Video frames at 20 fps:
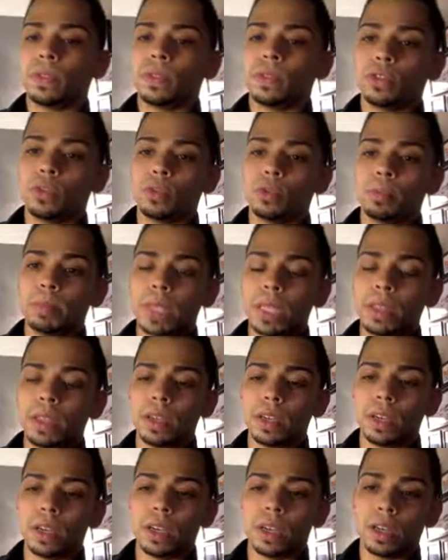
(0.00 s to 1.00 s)
to be
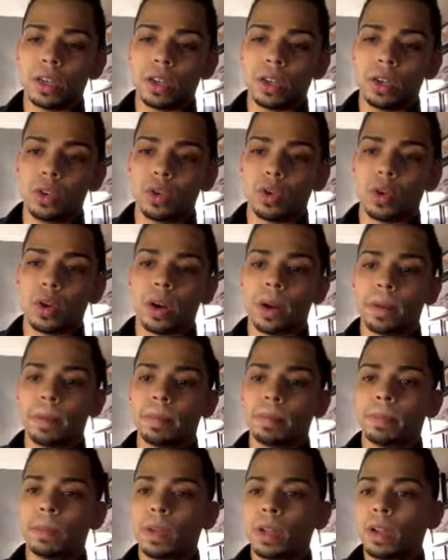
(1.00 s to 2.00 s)
the
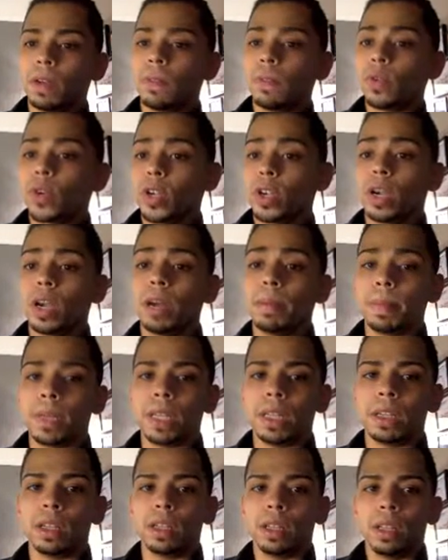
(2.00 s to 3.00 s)
norm for your
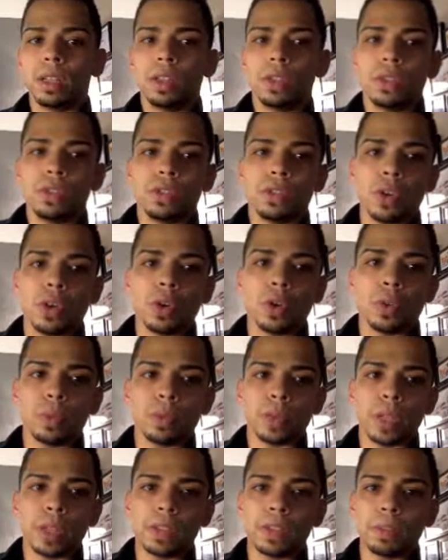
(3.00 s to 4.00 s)
company. So,
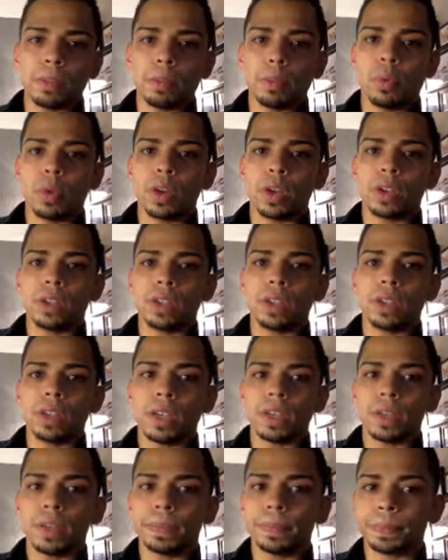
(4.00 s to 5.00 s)
it's important
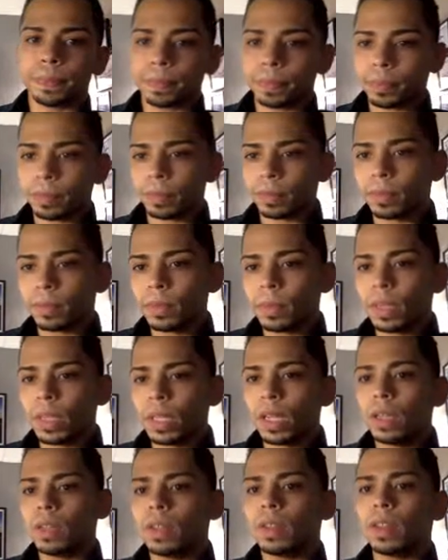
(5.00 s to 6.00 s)
to
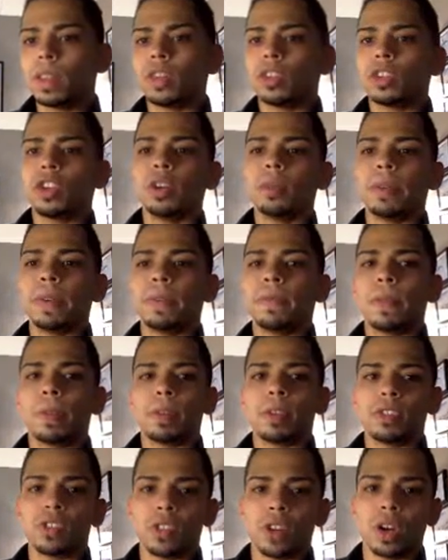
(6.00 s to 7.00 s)
determine from
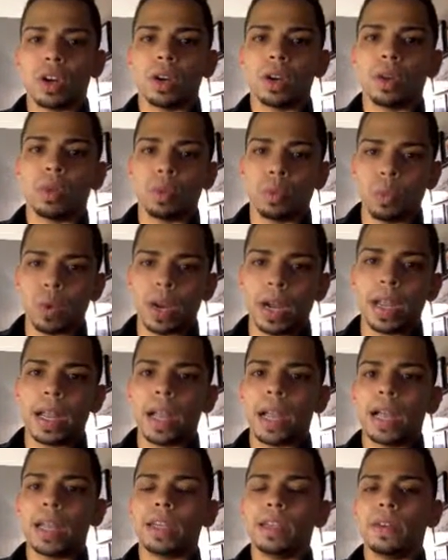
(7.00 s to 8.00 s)
the start what
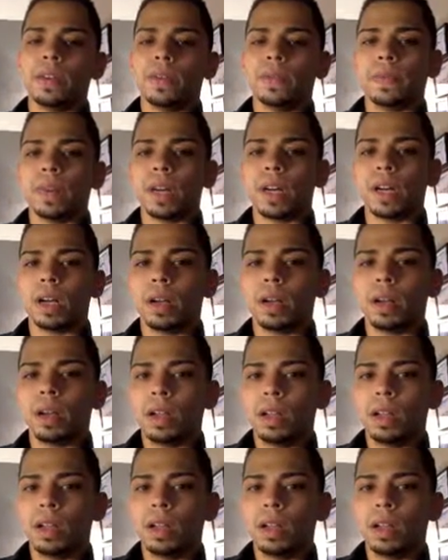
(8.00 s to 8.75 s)
kind of uh,